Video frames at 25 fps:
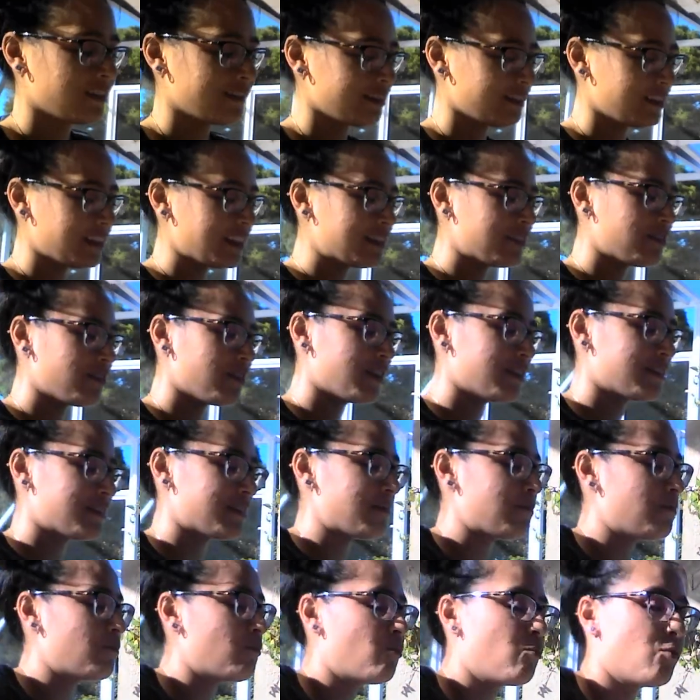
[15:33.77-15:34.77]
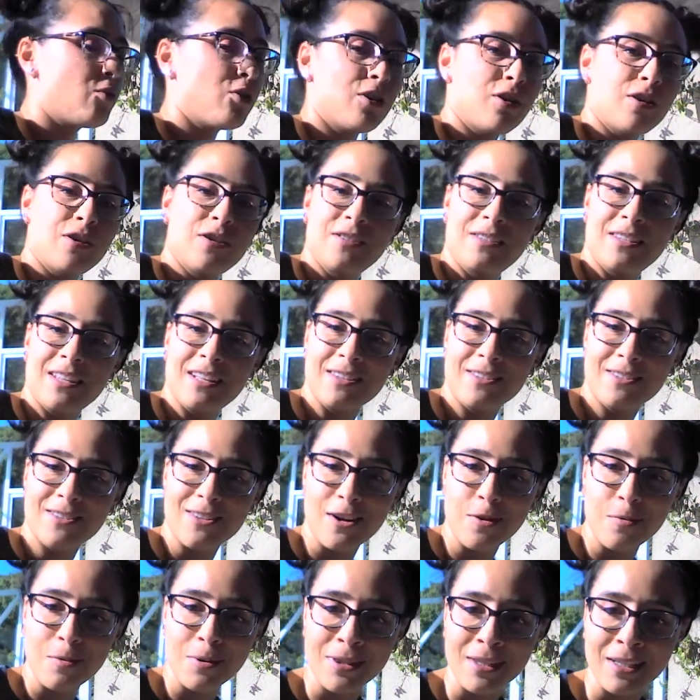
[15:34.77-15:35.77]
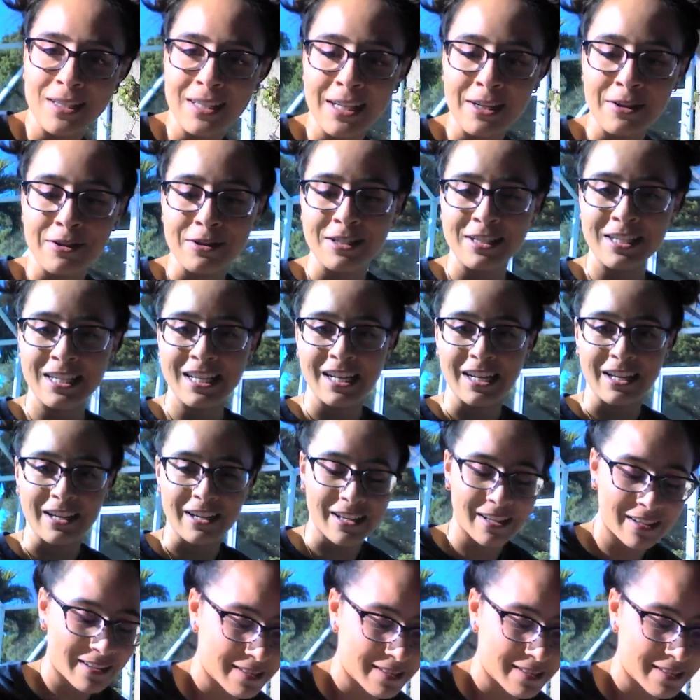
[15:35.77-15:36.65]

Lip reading: Let's look at some words that start with the letter D.